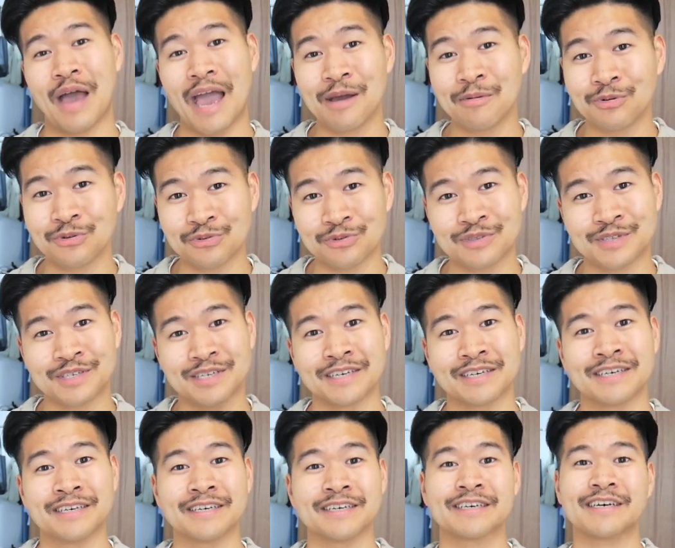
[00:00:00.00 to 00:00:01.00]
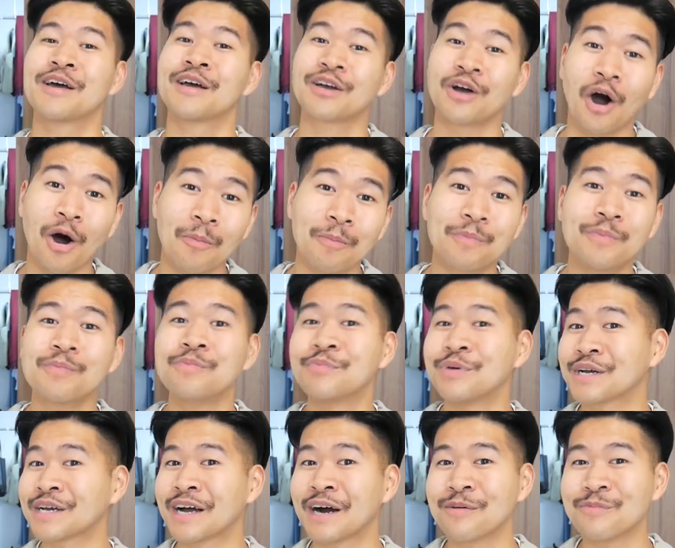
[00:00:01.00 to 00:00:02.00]
able to cop,
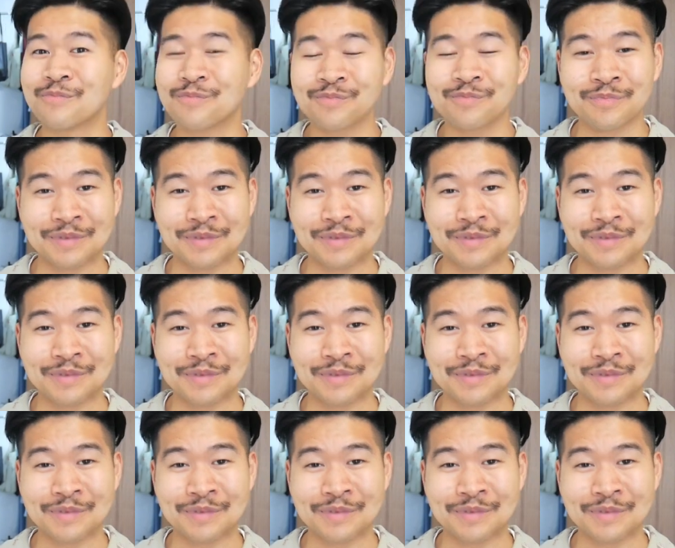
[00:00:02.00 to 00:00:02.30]
pick up,